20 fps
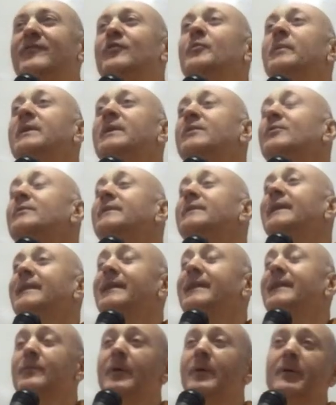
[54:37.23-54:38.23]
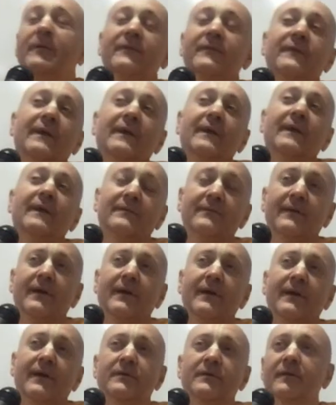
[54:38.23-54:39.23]
Sumit, you tell that. What was that?
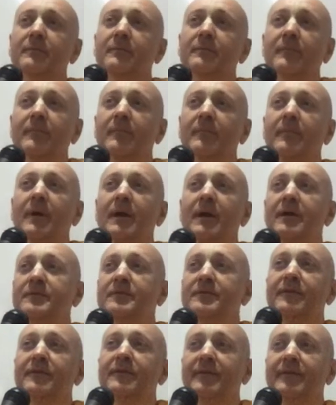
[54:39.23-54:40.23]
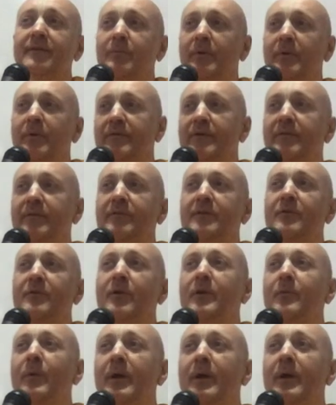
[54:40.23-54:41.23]
Sankarshan Maharaj, he said, what's that?
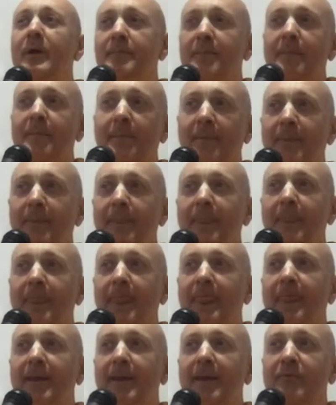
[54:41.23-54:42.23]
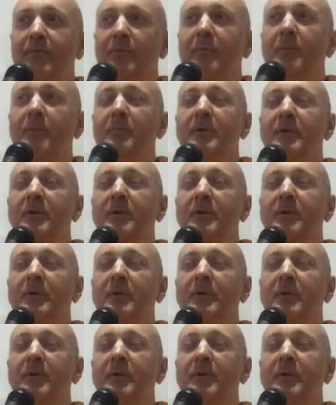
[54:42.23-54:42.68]
Zero and one? Remember